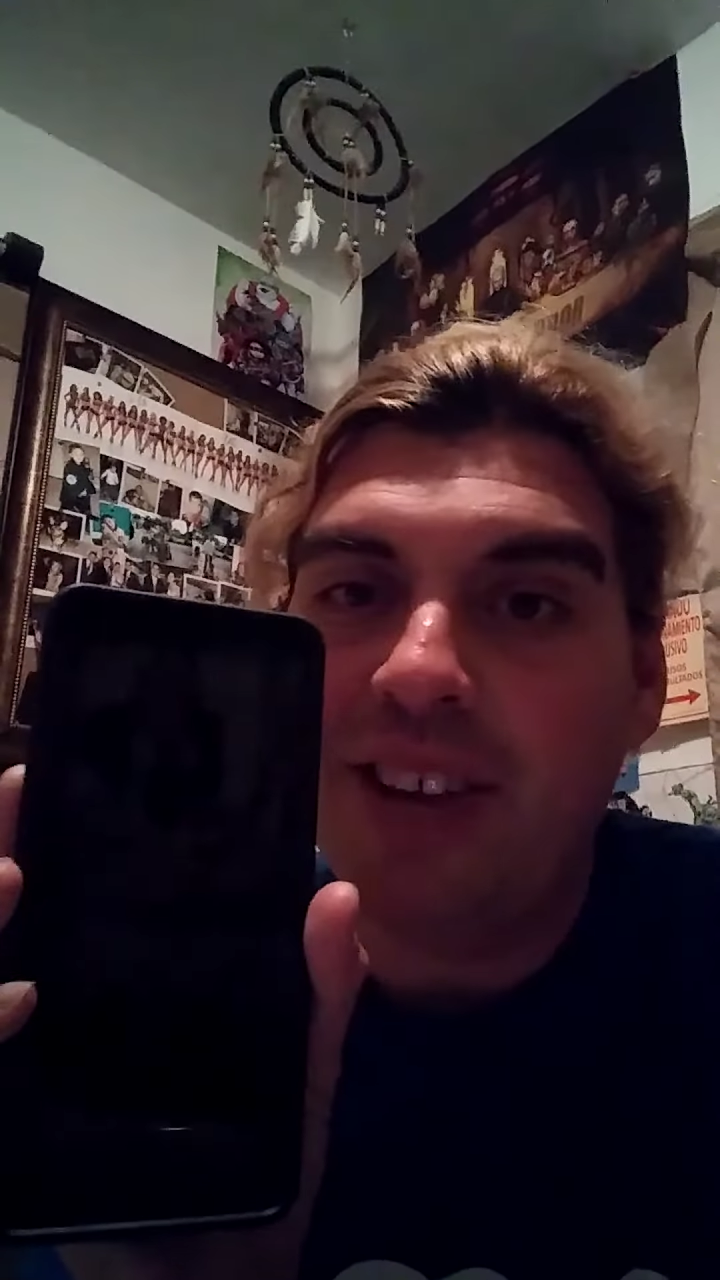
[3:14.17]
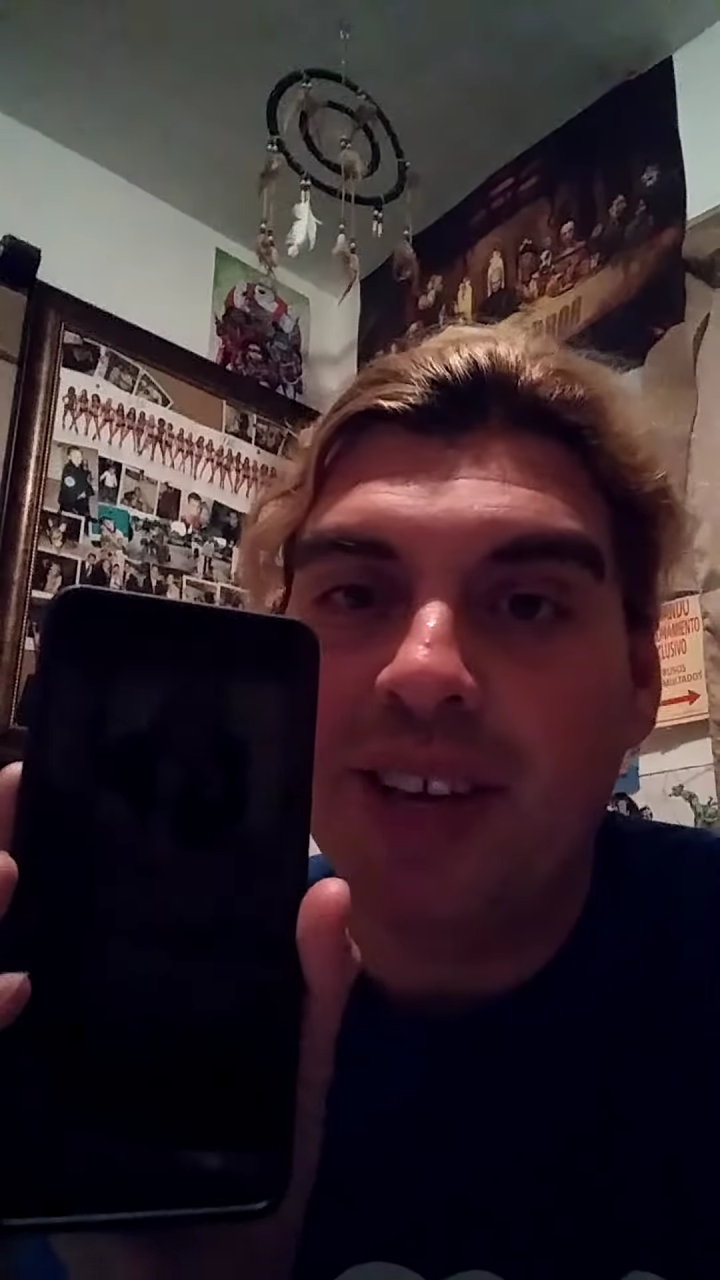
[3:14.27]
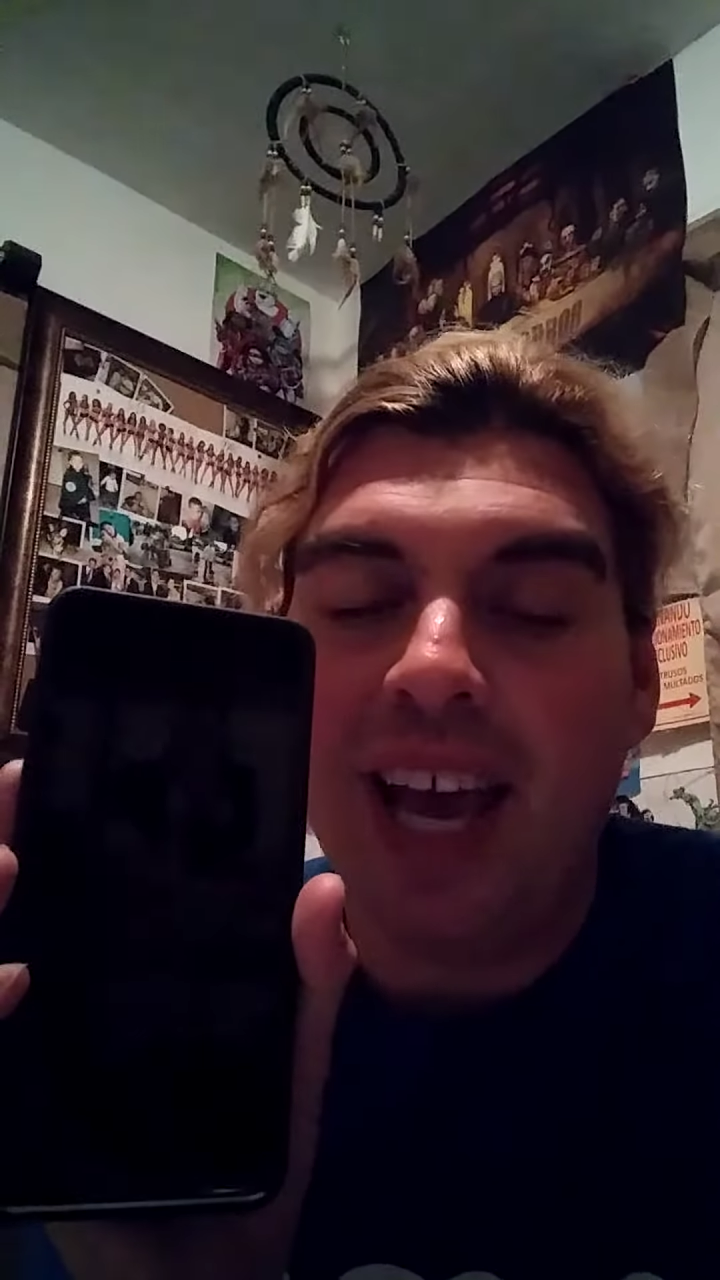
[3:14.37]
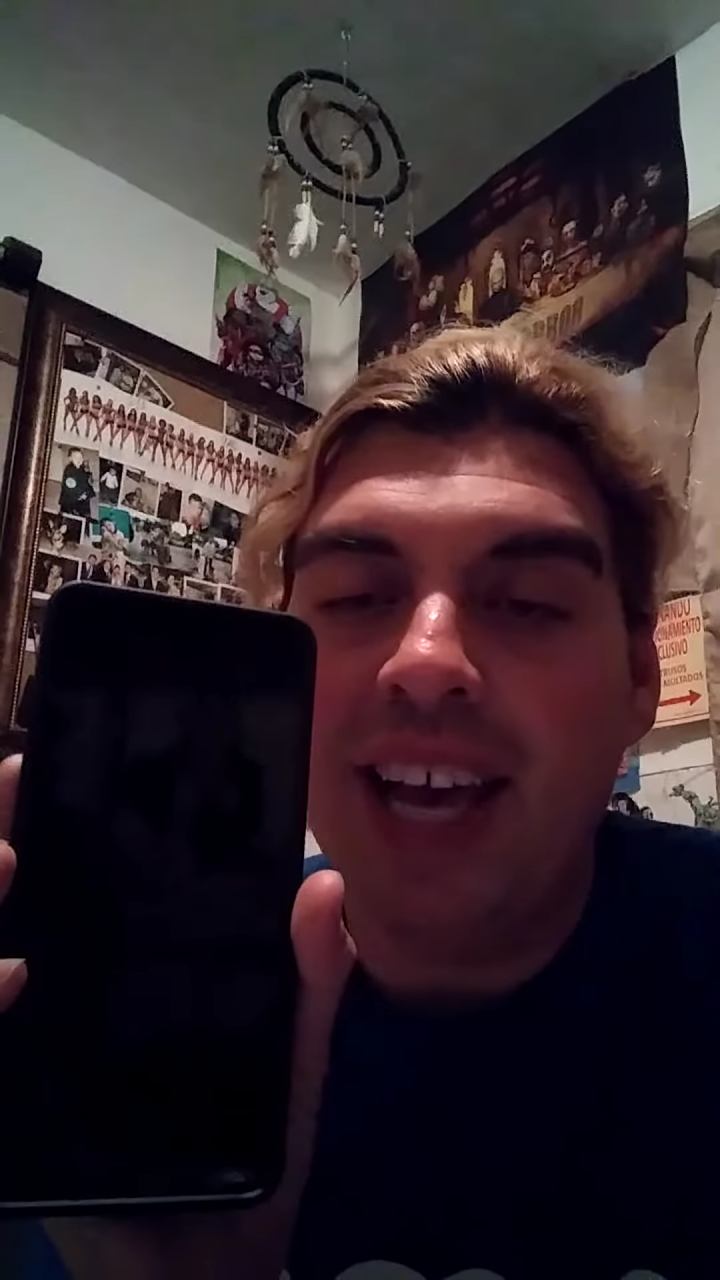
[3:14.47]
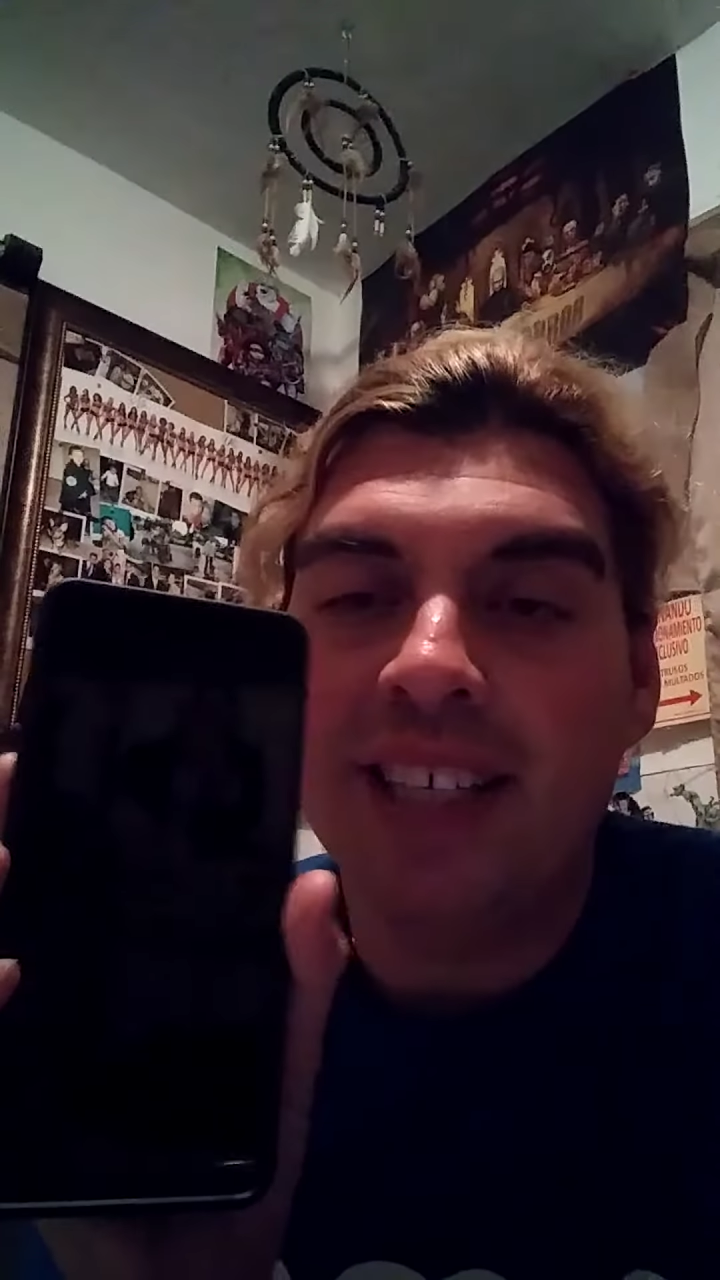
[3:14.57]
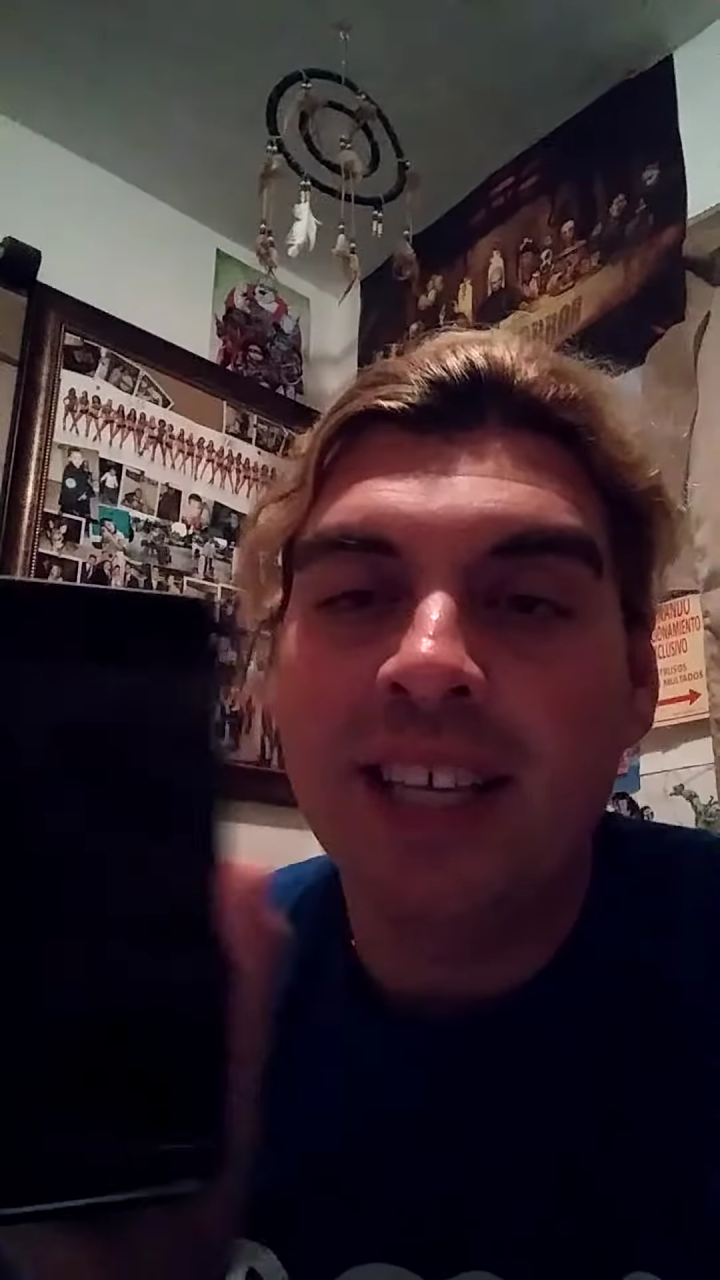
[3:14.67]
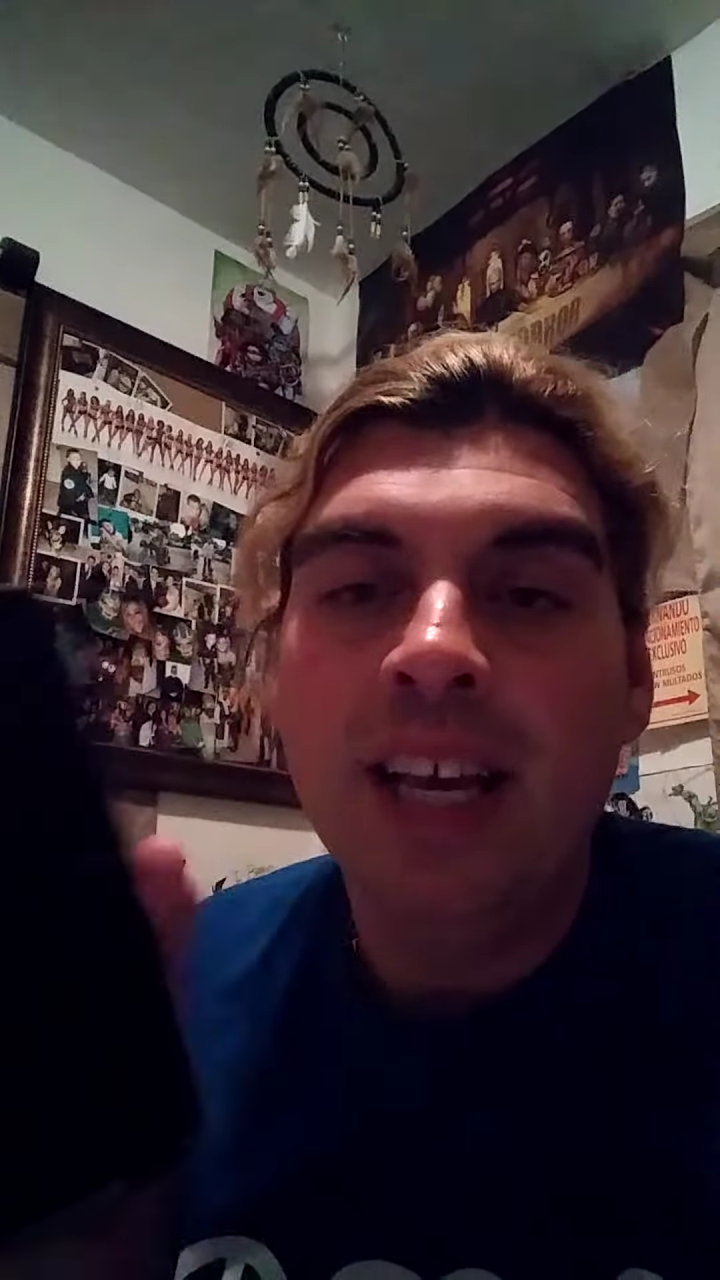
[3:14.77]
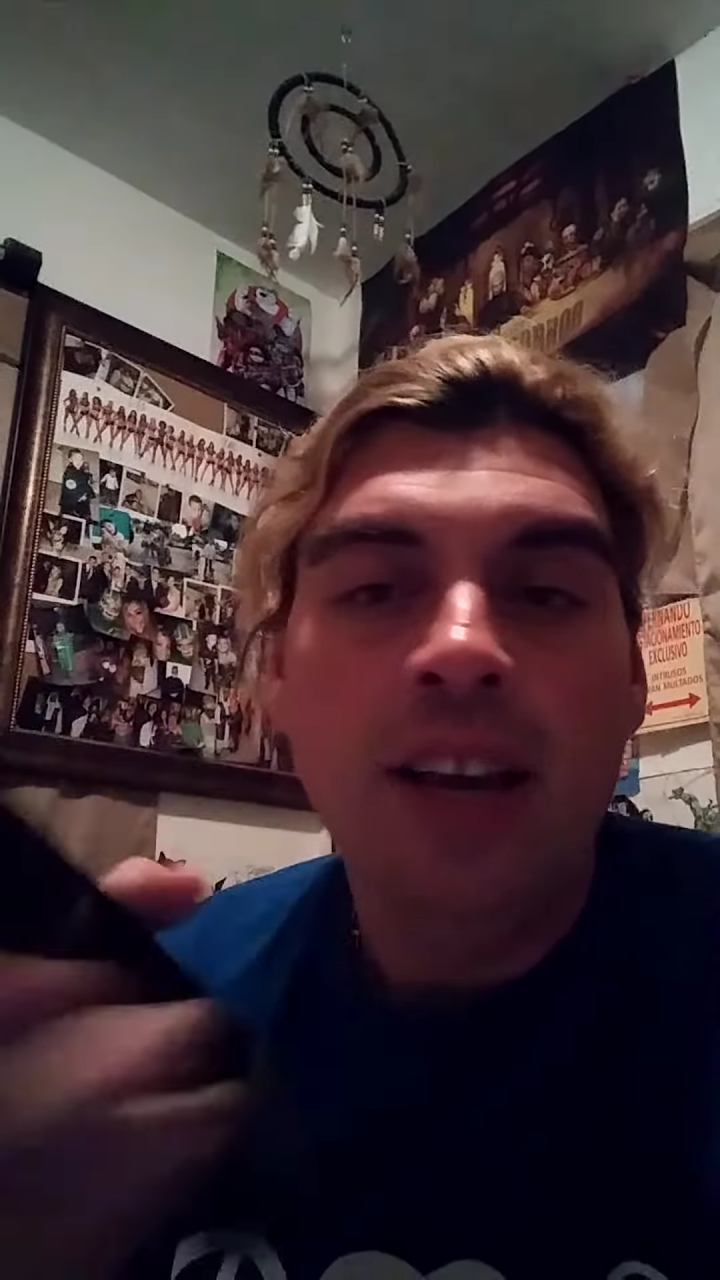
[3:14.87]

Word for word: you guys.